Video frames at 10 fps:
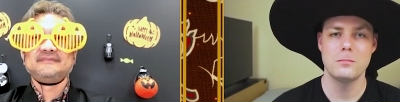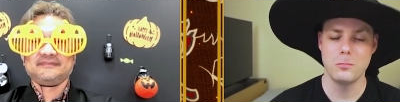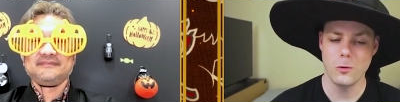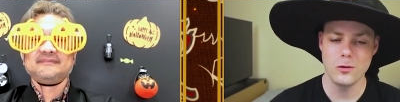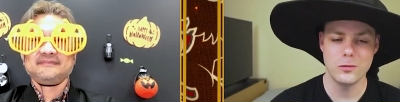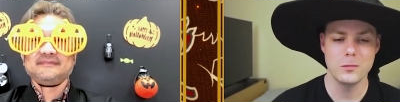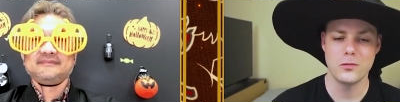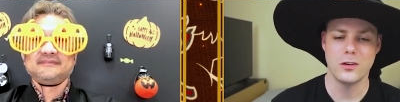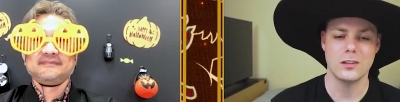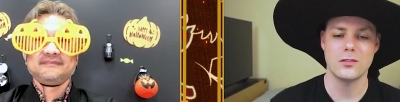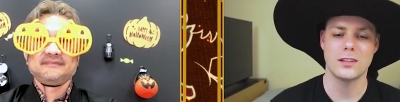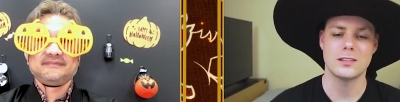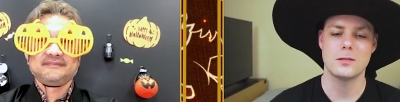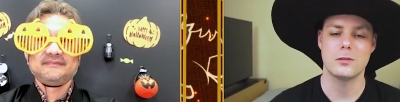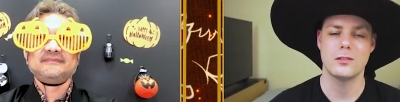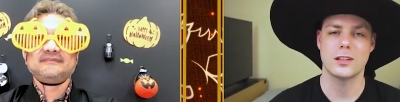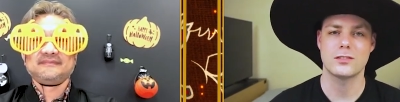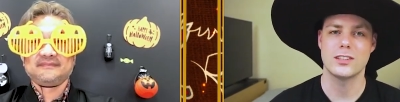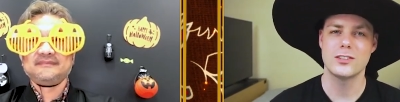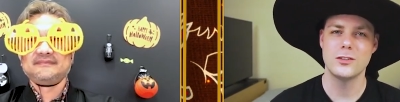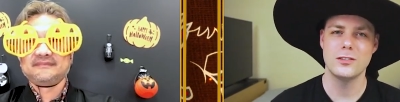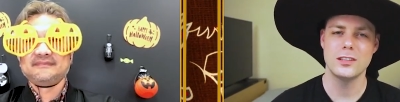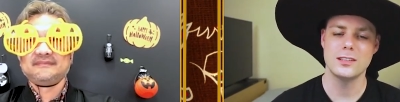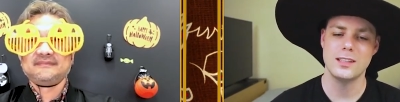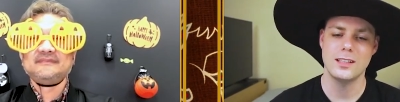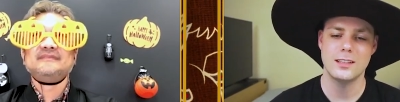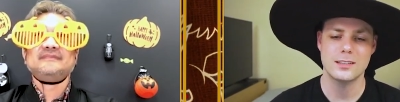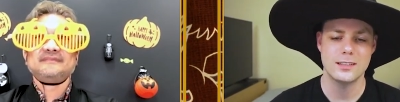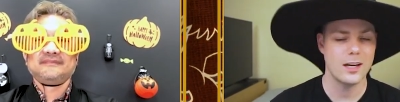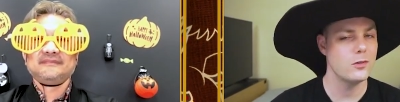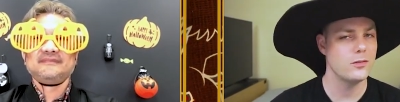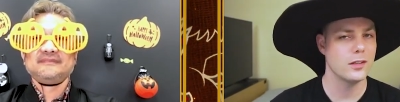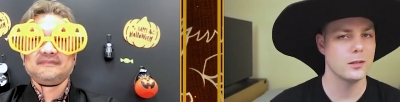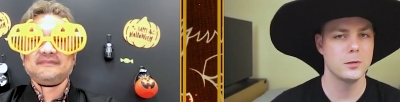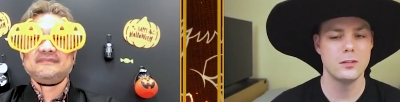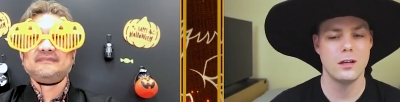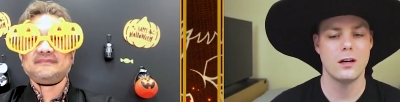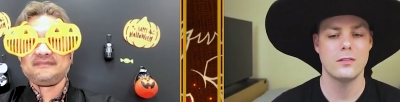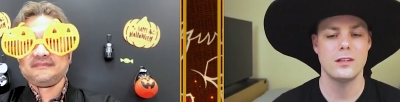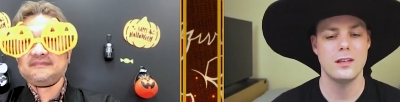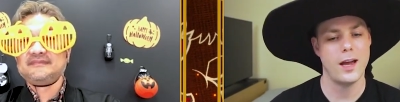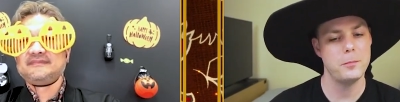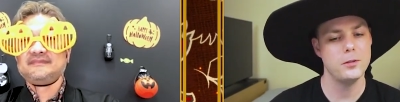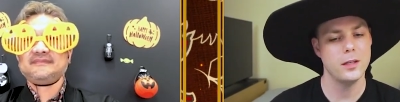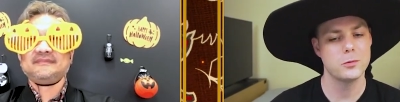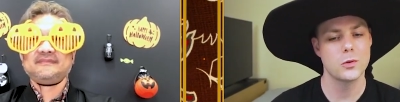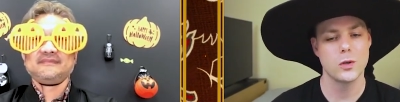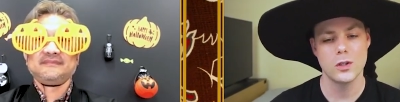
Speaker 1: born from the Final Fantasy Brave Exvius universe, and it is now available on the Apple App Store,